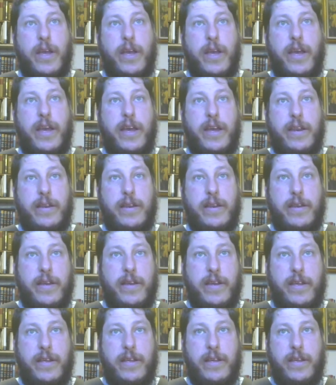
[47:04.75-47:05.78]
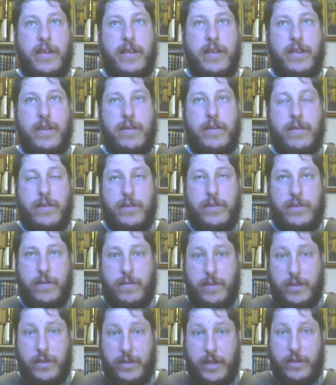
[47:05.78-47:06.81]
And, eh, and eh,
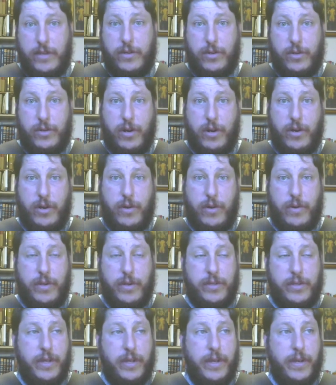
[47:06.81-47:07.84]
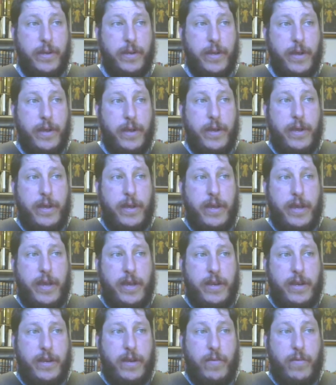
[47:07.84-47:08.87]
the censors start noticing it,
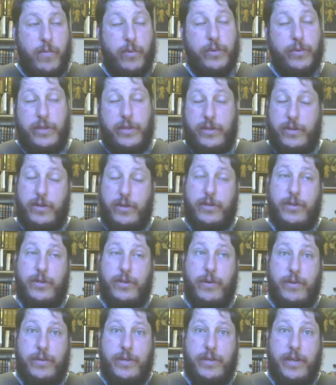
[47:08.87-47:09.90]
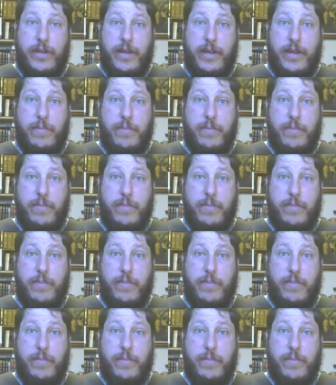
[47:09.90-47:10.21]
and uh, Wolsey starts noticing it.